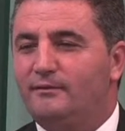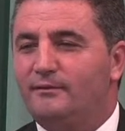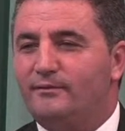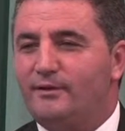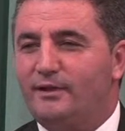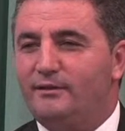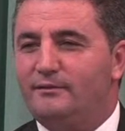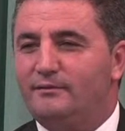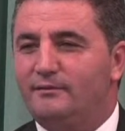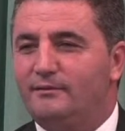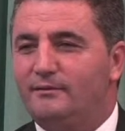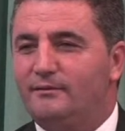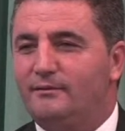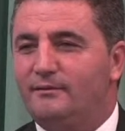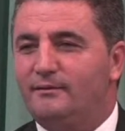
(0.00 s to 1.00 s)
right?
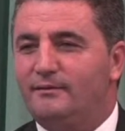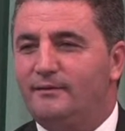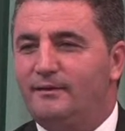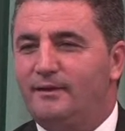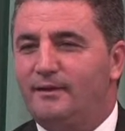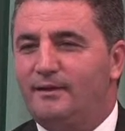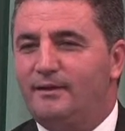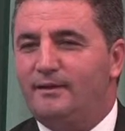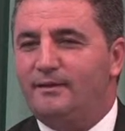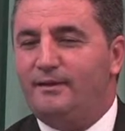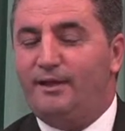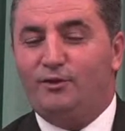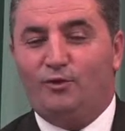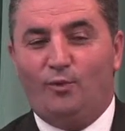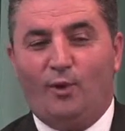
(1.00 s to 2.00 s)

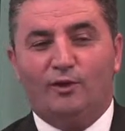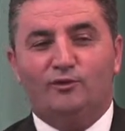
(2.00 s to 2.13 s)
And you want